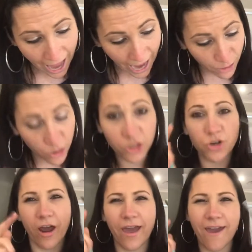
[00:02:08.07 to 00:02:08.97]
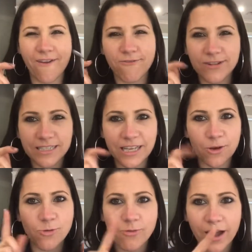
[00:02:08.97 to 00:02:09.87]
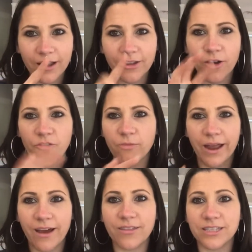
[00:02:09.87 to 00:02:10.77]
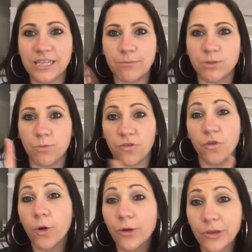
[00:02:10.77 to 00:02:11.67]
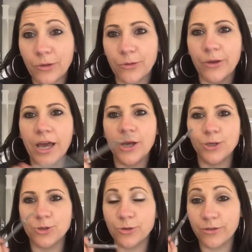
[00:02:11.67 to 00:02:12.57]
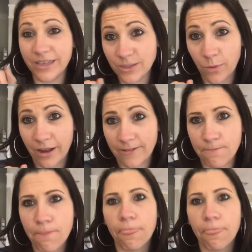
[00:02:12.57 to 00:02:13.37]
and you're going to try every single one of my other tips before you do this one,